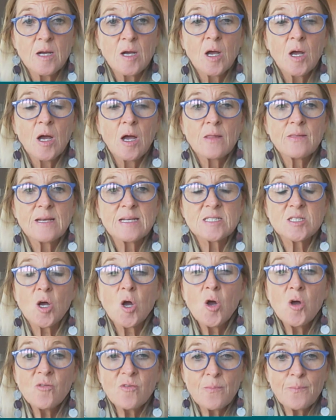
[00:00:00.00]
there's
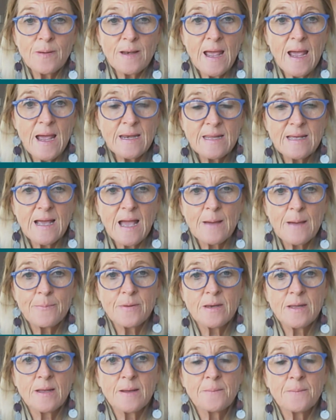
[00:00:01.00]
over planning
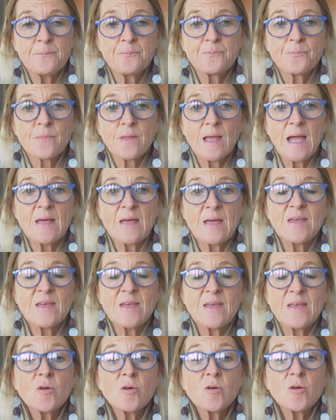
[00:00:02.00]
happening, and they don't
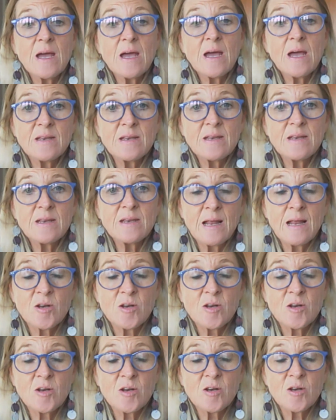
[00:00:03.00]
have a lot of
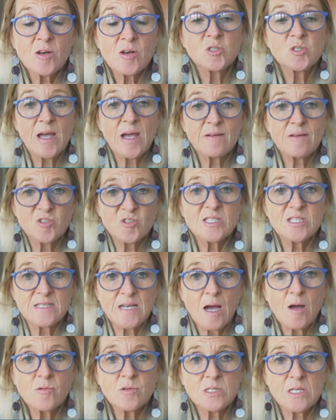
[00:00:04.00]
time to have just
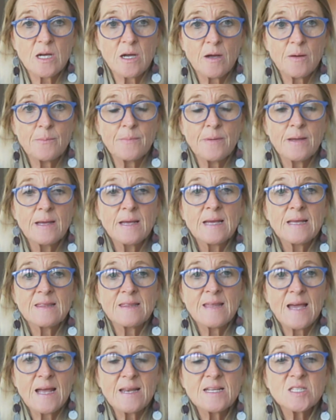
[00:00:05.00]
downtime,
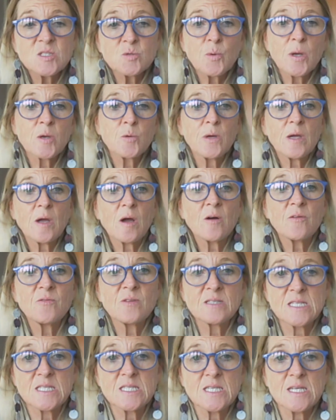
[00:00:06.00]
that is when we often
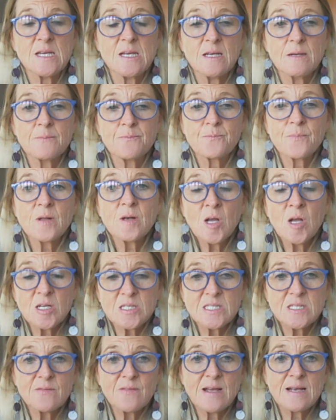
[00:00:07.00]
see lots
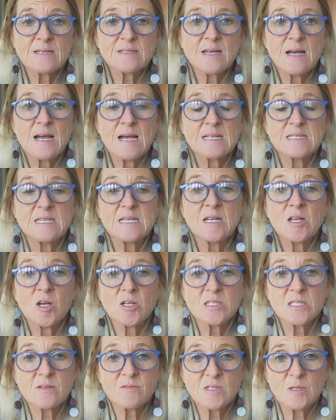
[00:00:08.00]
of anxiety, lots
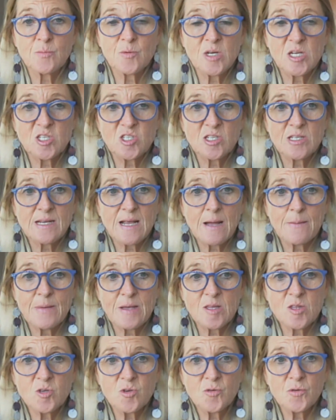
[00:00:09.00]
of depression coming
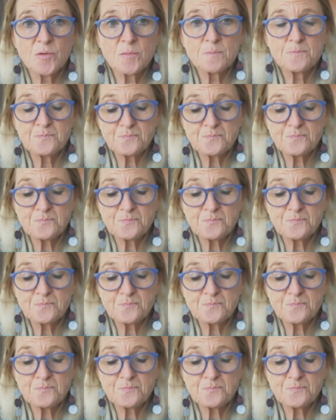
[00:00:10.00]
through.